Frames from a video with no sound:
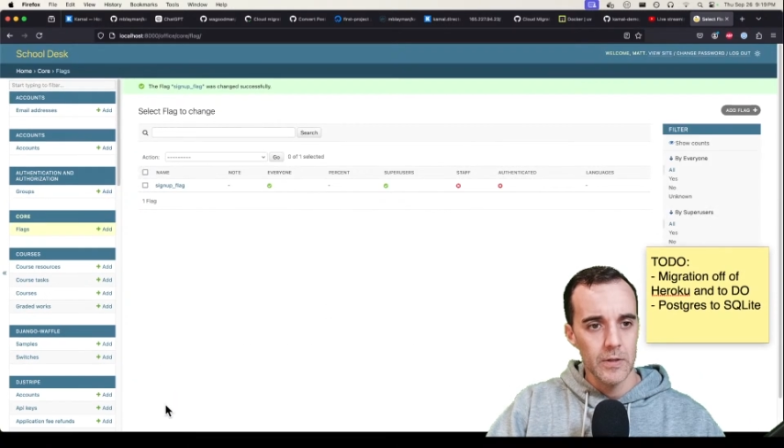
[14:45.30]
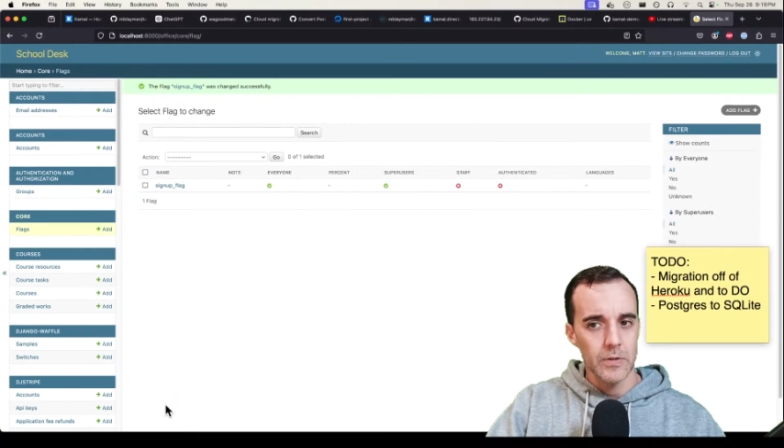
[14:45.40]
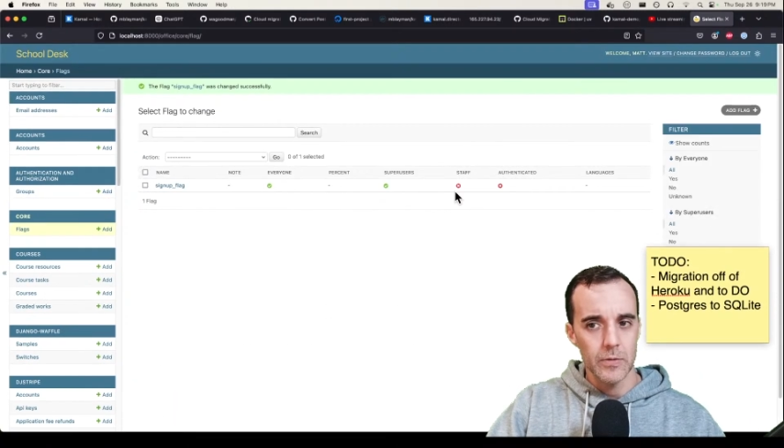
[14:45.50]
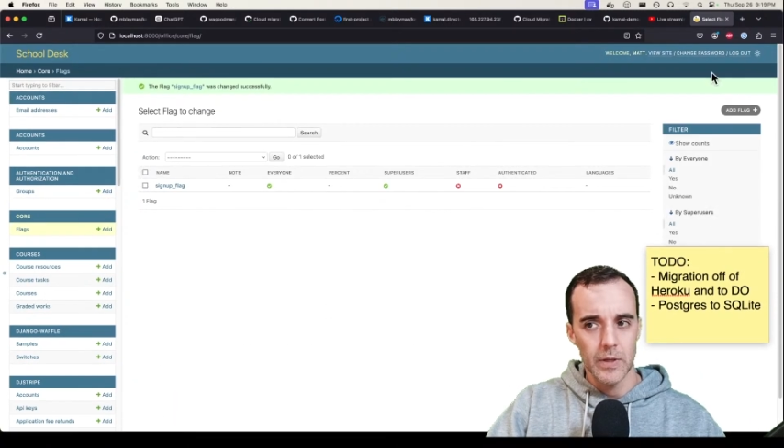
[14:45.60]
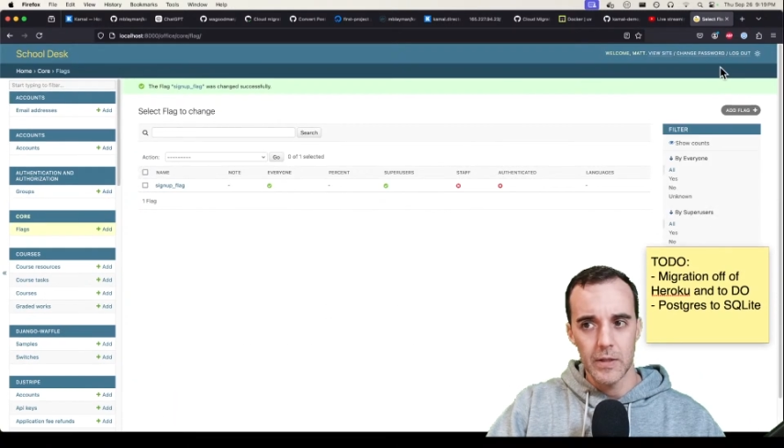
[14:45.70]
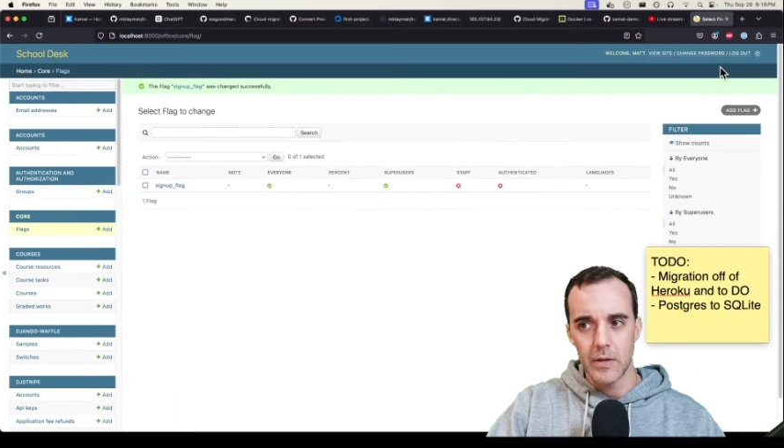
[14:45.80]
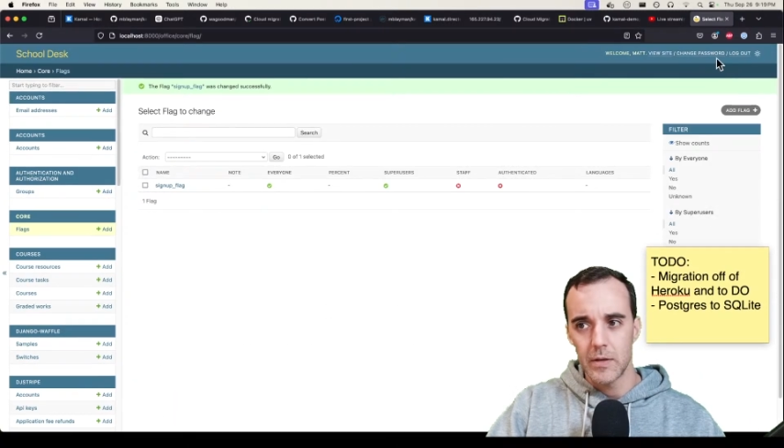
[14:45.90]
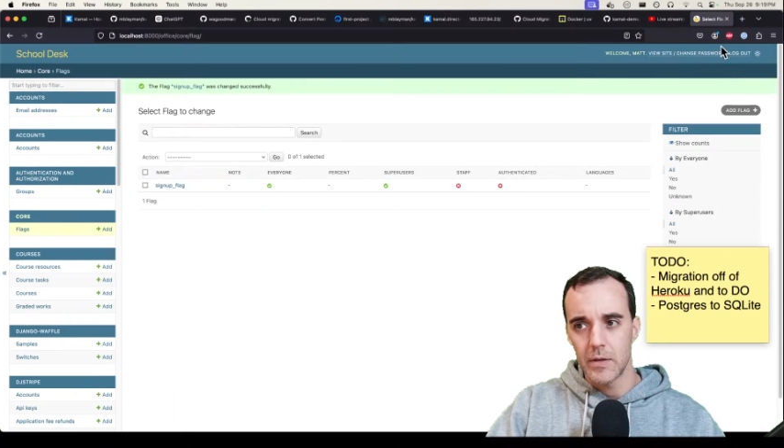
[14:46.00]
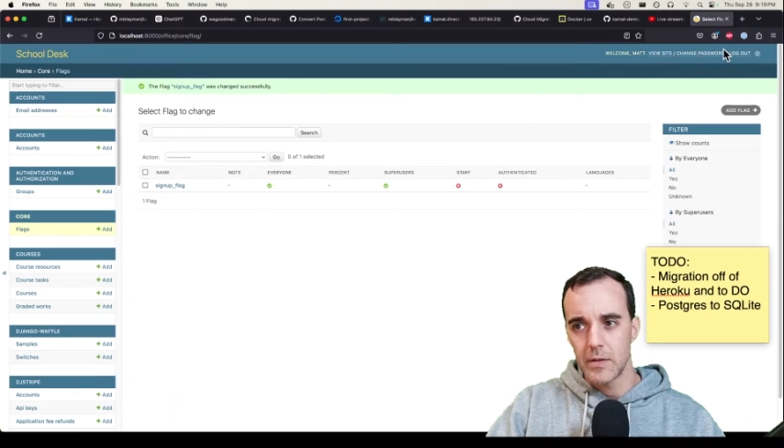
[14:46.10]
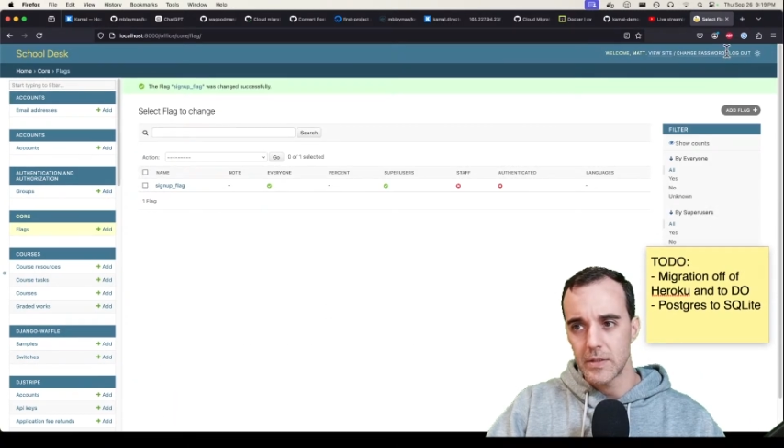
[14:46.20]
to then
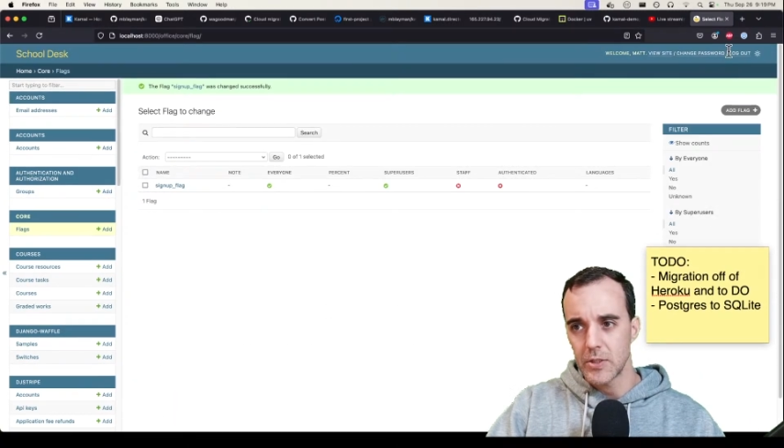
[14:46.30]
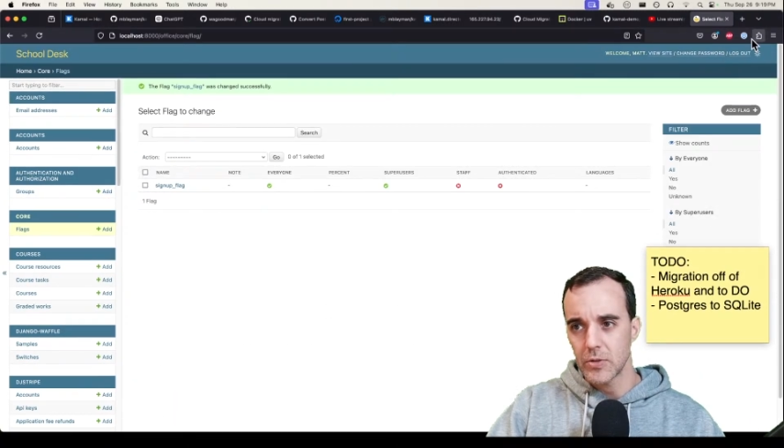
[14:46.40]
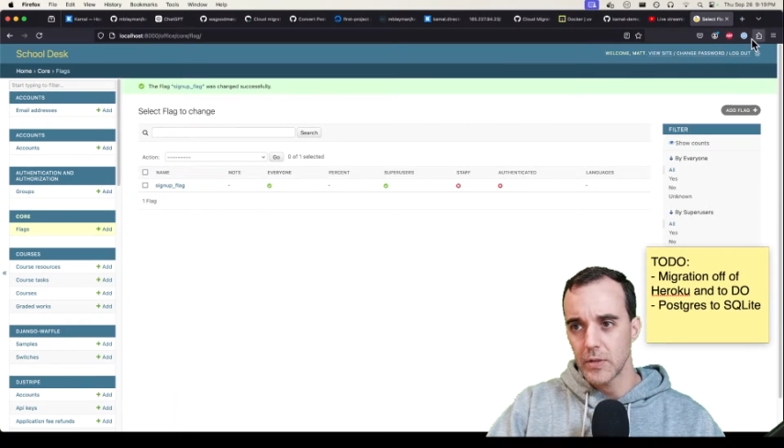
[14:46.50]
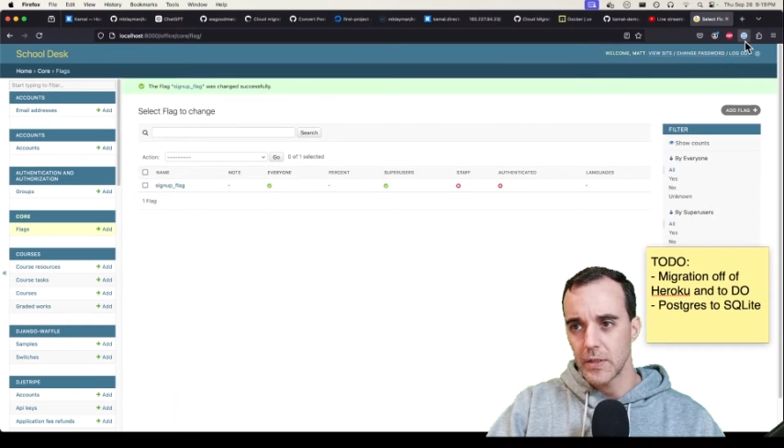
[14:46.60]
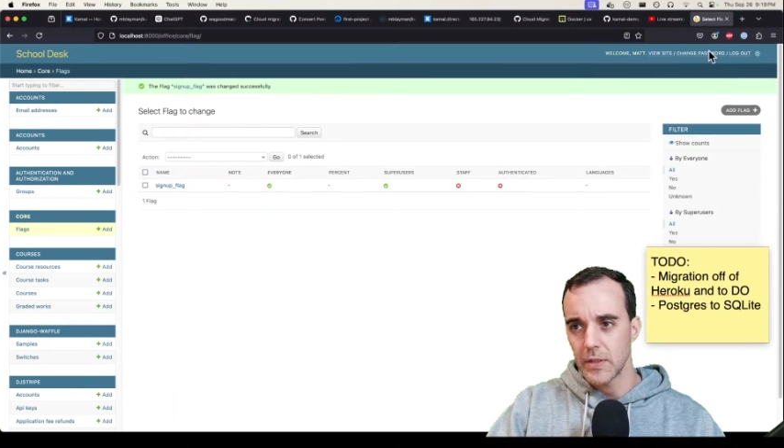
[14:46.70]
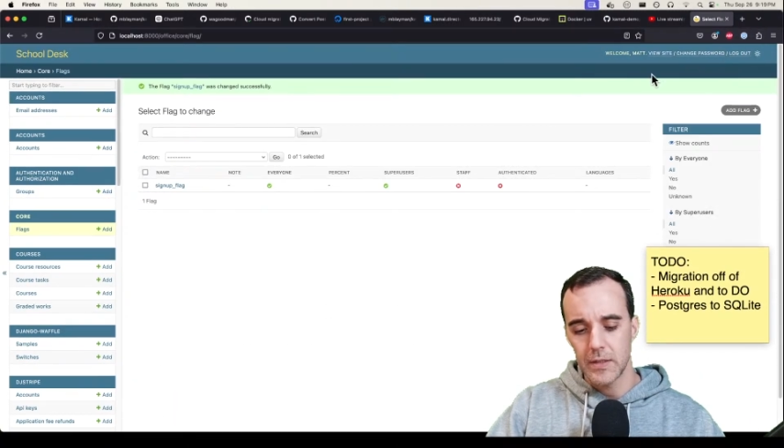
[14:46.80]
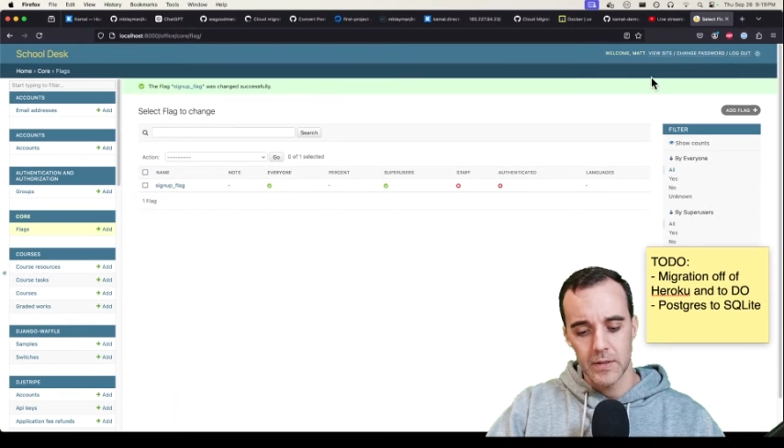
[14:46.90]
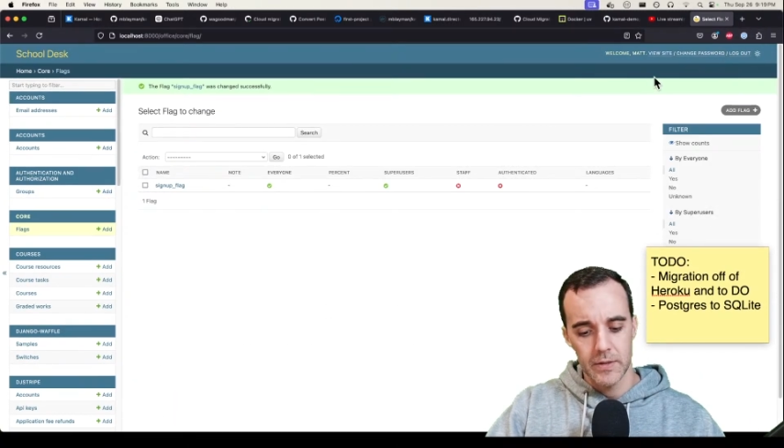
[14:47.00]
essentially